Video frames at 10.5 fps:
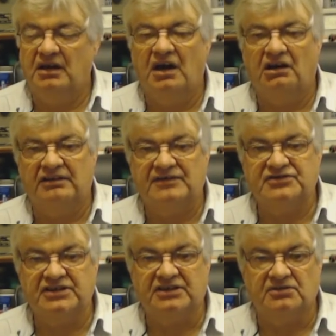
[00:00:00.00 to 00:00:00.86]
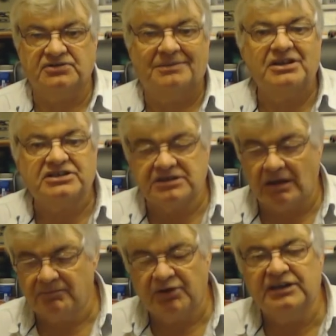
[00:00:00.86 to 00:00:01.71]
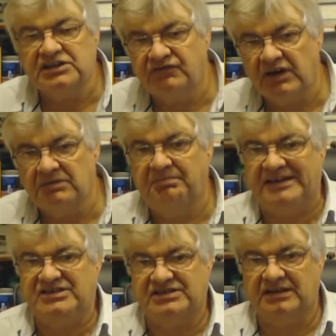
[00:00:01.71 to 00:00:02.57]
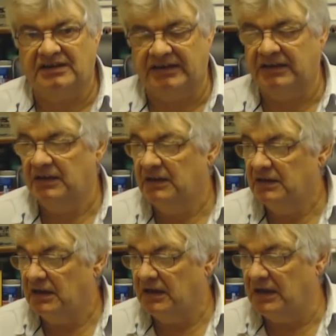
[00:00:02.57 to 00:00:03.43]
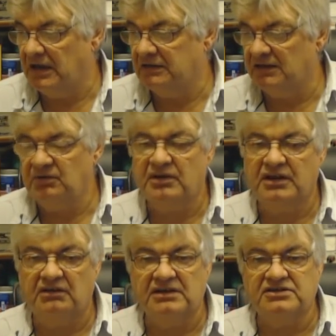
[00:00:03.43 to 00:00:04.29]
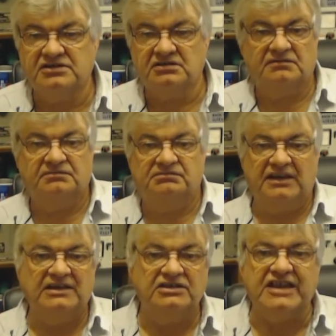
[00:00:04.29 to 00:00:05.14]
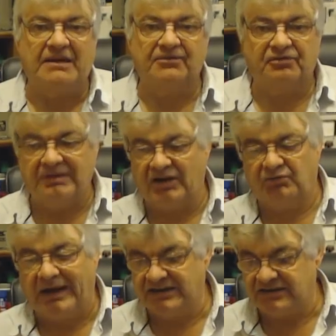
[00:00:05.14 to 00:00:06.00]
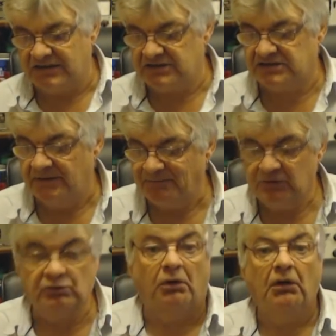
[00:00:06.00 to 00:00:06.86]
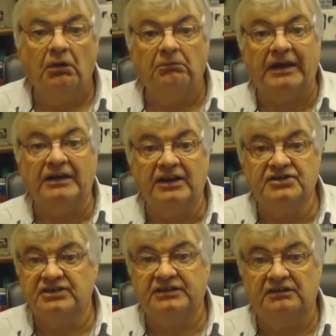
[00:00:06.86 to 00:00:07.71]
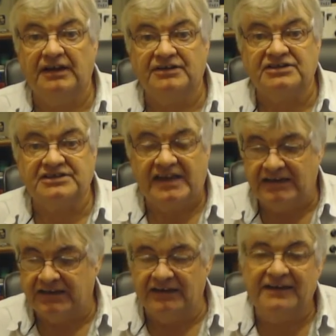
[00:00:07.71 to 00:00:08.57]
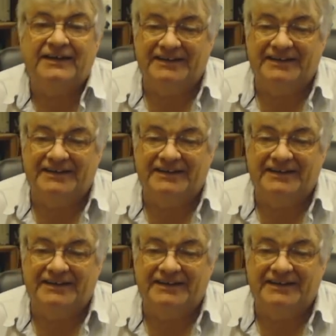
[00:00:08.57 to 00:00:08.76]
RF signals. I mean, I'm putting this very basically. I don't want to go into sort of in-depth mathematics. Well, mainly because I don't understand it.